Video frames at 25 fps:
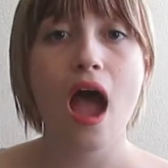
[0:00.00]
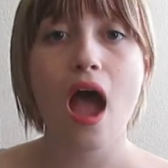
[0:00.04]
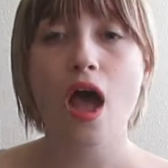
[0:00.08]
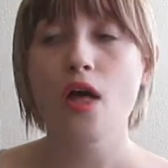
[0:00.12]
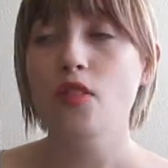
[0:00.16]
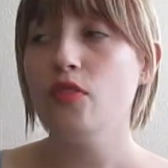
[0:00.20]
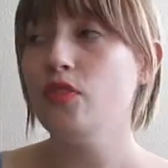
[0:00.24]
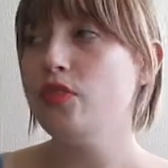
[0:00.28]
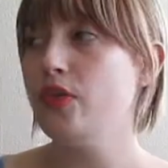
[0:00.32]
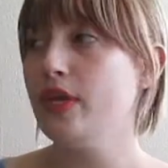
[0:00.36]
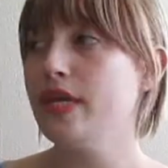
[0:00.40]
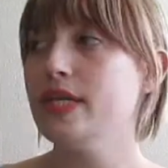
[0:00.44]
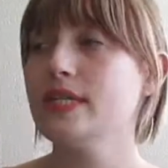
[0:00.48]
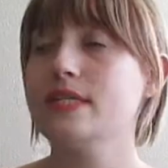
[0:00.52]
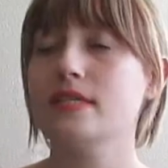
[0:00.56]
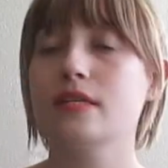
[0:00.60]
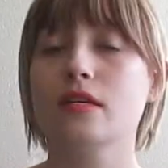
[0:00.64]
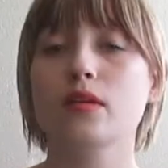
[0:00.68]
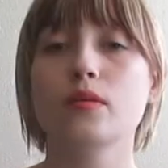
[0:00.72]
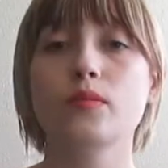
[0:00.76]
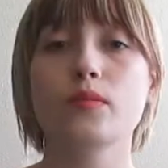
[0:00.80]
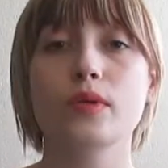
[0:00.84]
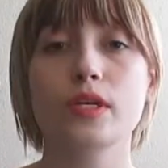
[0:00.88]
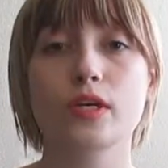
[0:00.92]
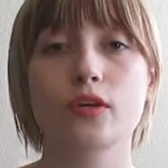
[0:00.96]
This
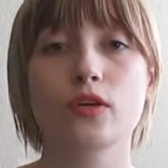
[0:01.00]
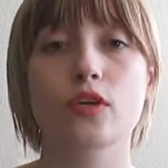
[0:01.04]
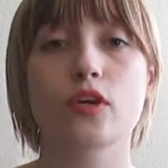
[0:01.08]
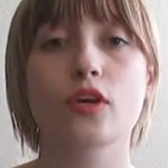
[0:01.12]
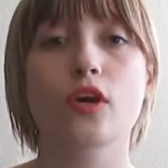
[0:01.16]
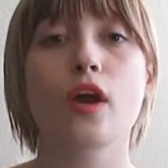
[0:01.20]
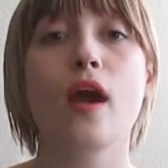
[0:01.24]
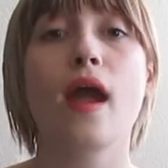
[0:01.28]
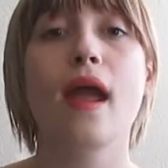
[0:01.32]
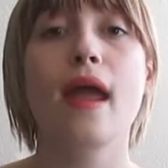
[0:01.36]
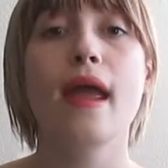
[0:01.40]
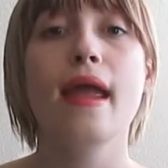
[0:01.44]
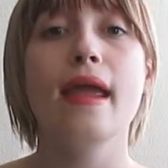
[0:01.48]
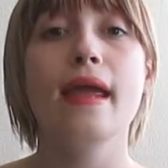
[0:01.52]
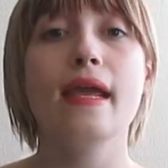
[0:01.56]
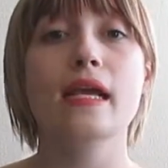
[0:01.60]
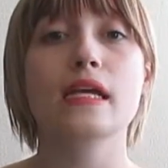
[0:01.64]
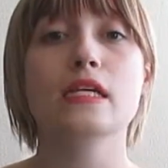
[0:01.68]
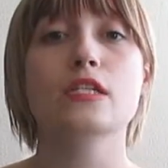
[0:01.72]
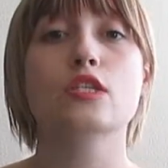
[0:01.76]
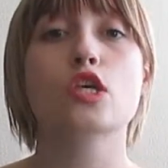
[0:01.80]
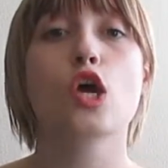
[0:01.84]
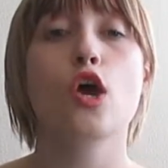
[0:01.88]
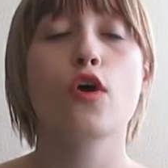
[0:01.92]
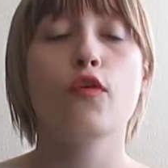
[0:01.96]
computer
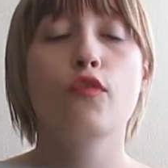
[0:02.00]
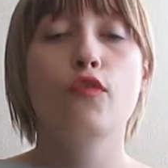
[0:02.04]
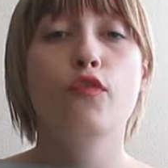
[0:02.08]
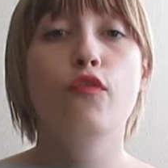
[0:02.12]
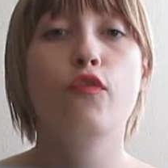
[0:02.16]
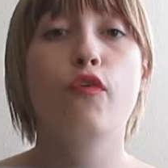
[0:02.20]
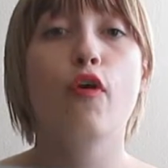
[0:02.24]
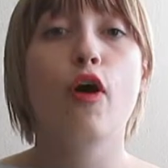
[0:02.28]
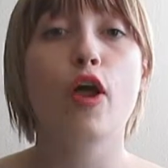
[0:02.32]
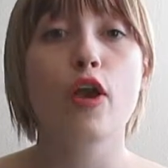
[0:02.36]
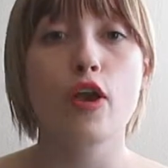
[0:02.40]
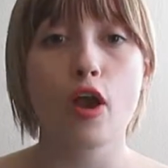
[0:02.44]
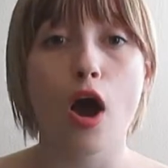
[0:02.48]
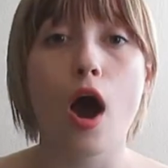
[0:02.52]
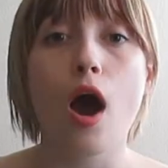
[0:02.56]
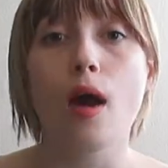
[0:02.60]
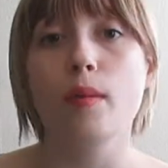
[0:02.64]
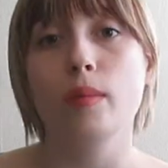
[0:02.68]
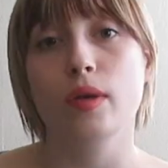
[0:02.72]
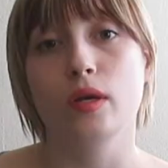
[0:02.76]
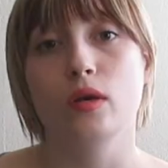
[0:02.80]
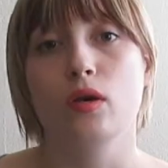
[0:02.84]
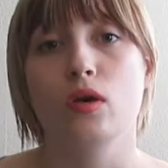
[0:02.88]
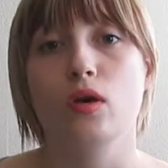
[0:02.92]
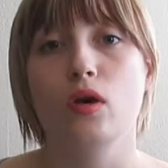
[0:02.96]
is
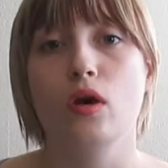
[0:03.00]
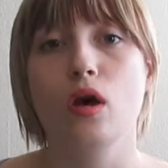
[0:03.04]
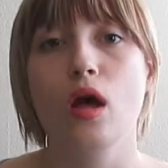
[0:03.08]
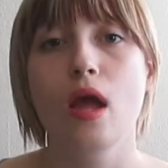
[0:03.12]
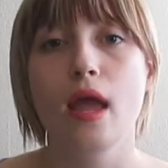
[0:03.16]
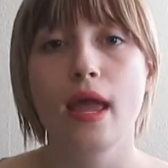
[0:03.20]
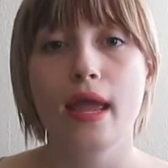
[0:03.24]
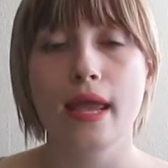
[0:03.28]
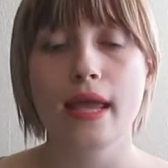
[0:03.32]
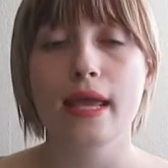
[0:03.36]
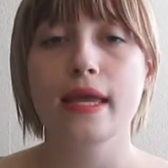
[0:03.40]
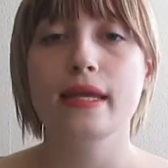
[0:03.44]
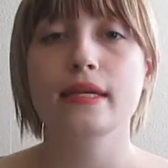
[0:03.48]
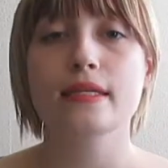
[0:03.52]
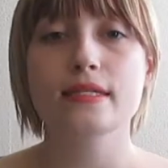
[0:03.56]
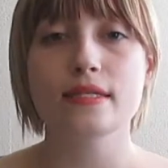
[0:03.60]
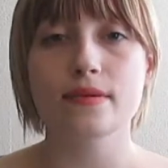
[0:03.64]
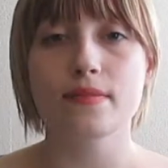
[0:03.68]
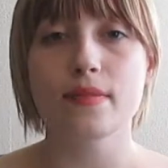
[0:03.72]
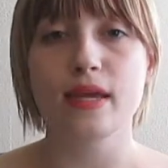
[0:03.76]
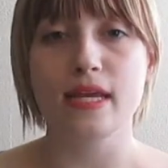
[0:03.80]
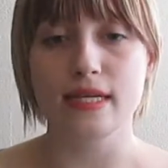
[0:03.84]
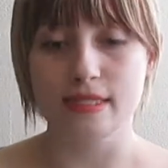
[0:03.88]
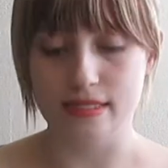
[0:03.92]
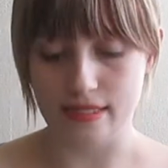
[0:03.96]
phenomenal. It is
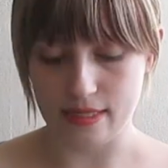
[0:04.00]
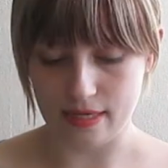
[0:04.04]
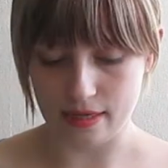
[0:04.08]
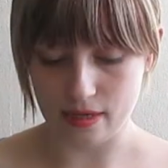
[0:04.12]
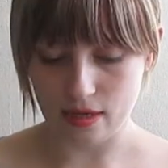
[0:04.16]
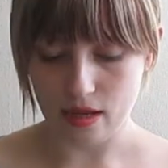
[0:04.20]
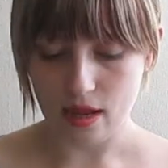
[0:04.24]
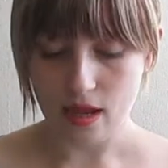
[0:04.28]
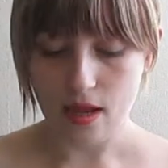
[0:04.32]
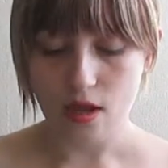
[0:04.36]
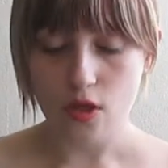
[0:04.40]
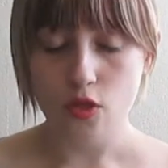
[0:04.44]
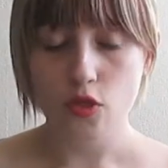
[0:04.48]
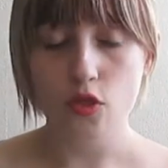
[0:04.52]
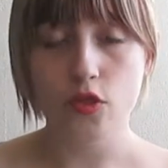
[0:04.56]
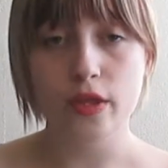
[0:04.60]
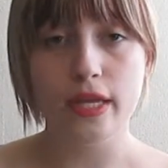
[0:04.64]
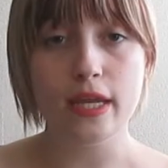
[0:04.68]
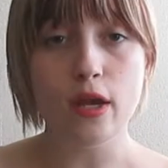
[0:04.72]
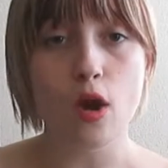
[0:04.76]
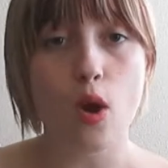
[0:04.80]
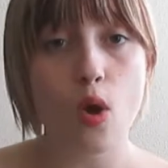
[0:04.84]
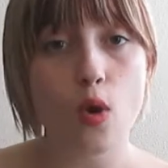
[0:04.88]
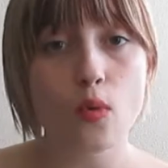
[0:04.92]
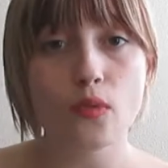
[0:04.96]
amazing.
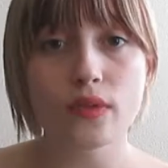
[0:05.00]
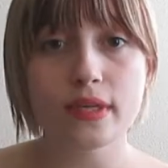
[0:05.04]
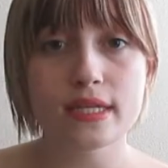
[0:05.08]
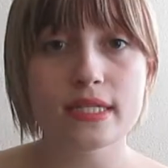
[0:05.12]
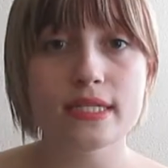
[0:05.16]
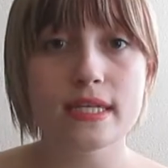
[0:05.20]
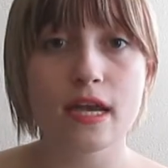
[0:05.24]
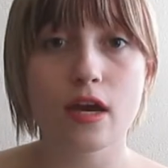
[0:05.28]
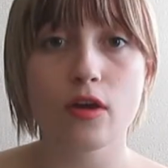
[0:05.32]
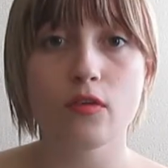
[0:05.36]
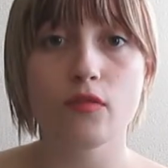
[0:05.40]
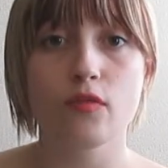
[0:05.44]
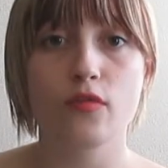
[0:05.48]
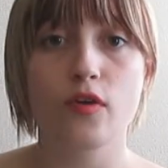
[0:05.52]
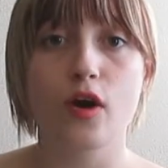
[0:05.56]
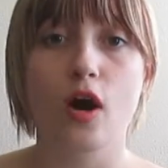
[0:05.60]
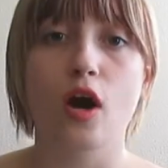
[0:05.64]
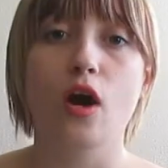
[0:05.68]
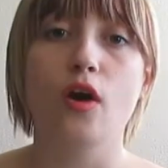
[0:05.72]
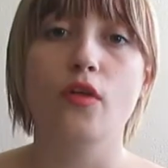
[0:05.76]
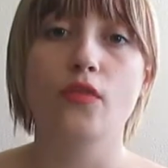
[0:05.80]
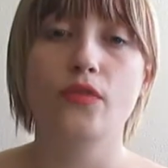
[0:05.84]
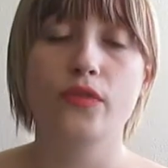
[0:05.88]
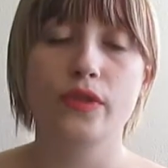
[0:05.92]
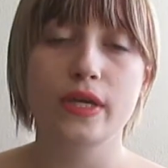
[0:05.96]
The only
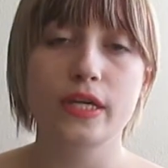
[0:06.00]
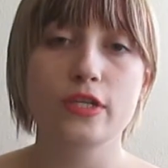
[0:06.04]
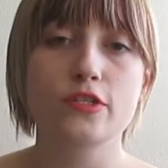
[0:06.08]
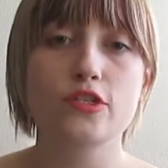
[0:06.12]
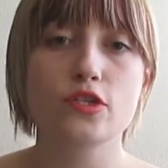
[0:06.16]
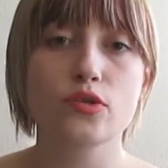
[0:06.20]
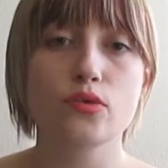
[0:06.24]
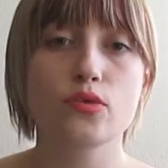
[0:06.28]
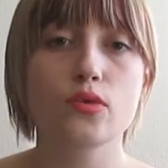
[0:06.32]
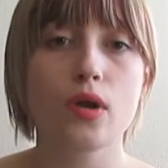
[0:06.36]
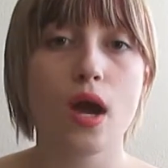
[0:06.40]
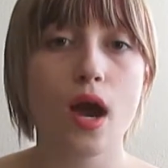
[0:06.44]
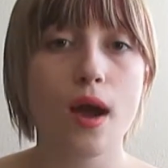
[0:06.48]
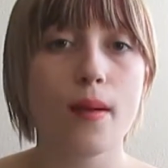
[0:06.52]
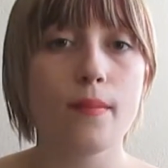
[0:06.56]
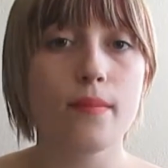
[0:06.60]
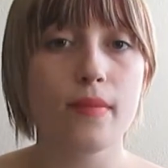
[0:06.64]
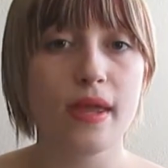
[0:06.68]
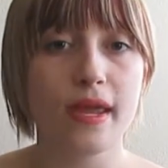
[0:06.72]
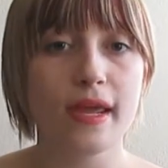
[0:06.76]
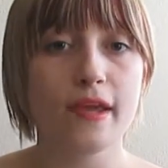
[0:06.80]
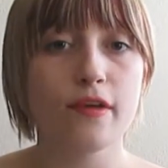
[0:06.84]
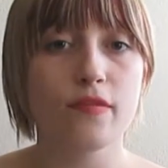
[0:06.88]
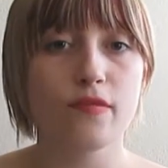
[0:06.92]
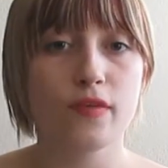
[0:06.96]
downfall, they do not
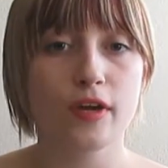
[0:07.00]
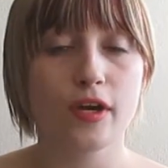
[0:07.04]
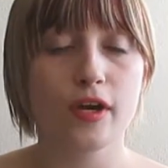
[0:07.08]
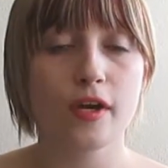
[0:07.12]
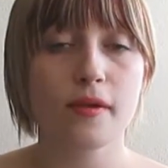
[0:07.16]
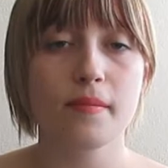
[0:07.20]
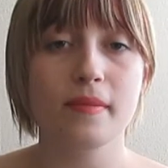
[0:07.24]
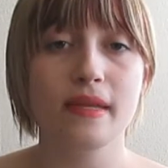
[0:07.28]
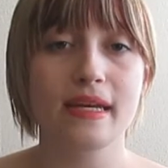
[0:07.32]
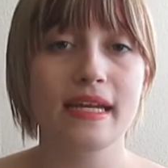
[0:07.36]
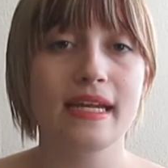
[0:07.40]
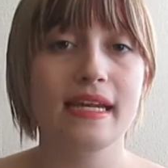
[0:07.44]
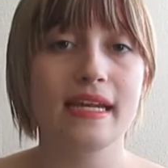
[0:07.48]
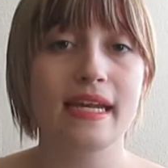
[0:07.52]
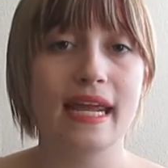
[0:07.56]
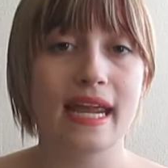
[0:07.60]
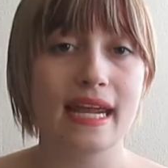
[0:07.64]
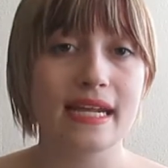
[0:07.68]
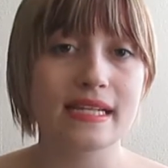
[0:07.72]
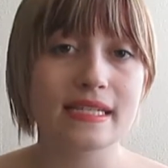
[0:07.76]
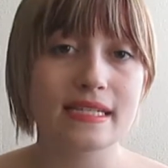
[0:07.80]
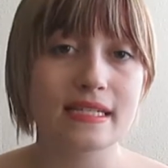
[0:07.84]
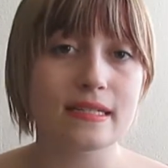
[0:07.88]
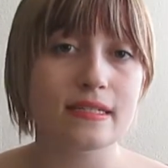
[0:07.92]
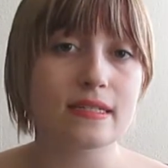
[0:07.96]
make very many
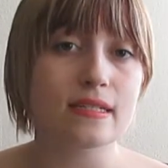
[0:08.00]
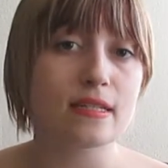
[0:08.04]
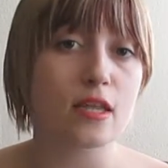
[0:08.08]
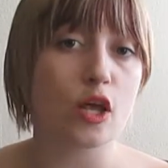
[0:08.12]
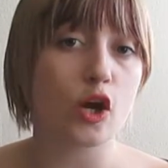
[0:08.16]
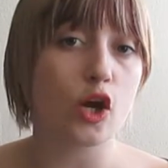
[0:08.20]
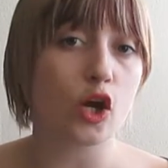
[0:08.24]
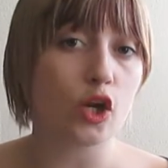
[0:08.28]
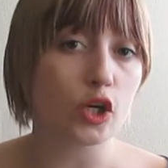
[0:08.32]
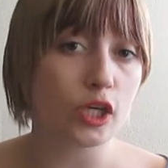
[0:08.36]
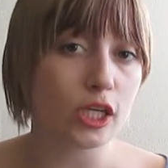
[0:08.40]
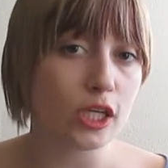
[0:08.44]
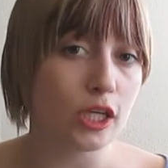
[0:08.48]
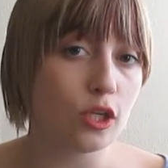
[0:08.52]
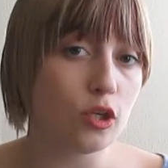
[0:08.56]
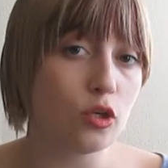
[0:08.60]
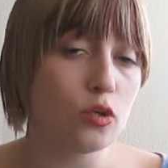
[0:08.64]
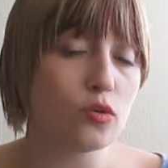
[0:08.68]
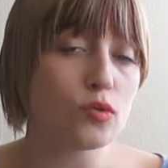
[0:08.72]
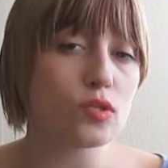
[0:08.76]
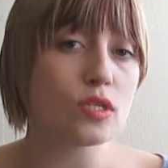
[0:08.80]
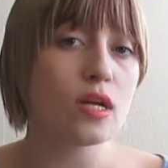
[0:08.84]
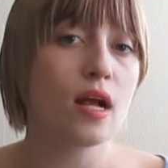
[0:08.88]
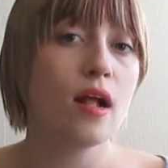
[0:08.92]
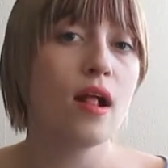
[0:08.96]
cases that are
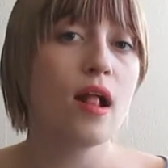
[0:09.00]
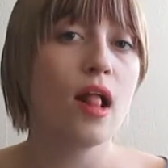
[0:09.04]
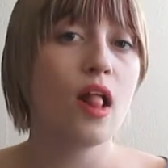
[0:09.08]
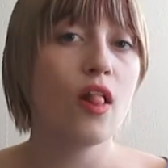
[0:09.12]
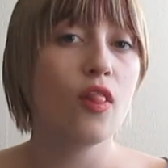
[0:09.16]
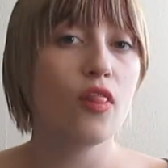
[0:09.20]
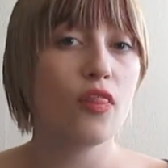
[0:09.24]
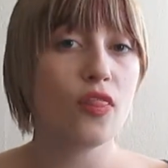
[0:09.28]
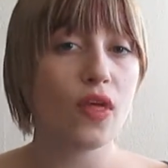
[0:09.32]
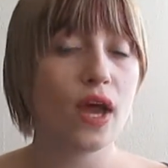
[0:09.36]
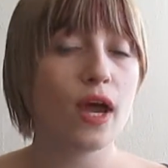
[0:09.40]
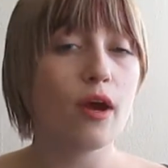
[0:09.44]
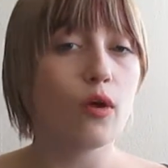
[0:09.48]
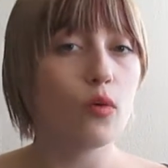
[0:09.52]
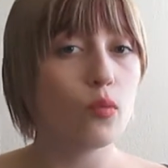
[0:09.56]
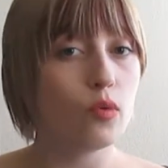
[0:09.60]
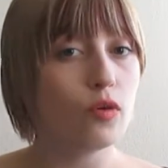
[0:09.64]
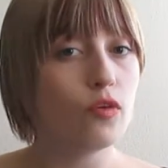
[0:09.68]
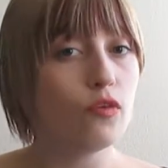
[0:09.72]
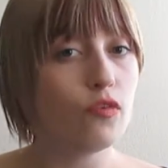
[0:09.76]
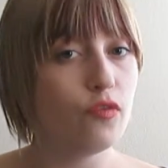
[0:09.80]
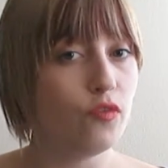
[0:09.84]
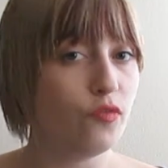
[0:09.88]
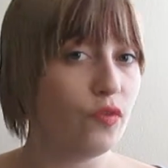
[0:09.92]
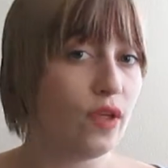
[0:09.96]
cute that
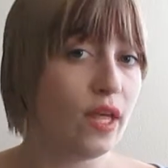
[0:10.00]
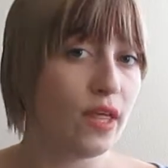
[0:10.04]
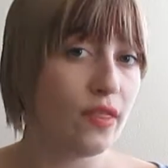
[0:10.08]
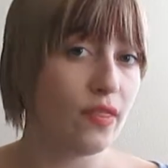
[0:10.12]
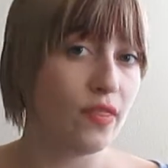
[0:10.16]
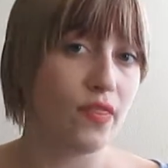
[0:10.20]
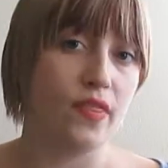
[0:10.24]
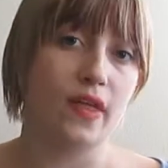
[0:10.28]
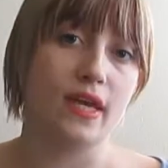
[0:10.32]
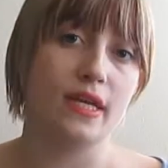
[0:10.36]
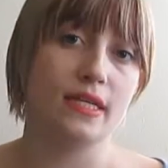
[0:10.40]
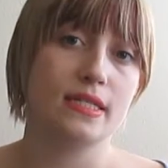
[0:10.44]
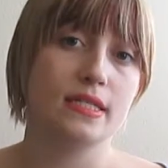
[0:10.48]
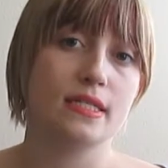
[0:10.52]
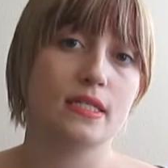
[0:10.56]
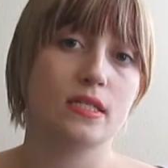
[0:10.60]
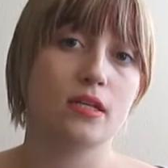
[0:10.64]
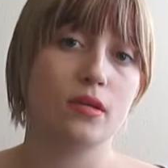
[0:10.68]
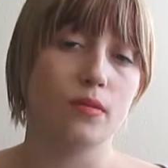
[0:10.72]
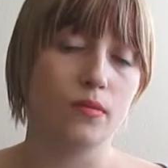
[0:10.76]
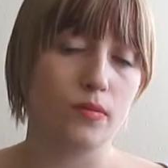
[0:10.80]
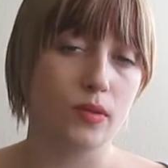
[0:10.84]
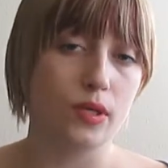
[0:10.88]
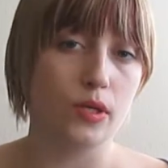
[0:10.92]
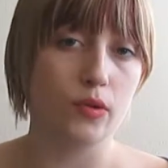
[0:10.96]
will fit this
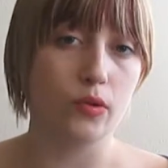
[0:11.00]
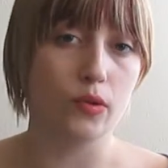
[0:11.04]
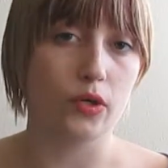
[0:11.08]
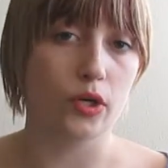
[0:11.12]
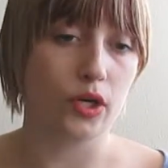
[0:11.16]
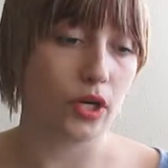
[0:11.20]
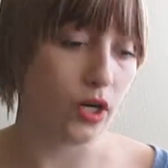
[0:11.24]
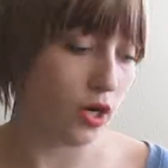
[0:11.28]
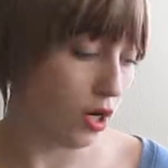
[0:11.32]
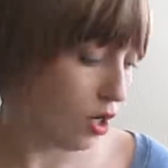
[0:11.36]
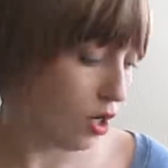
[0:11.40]
computer.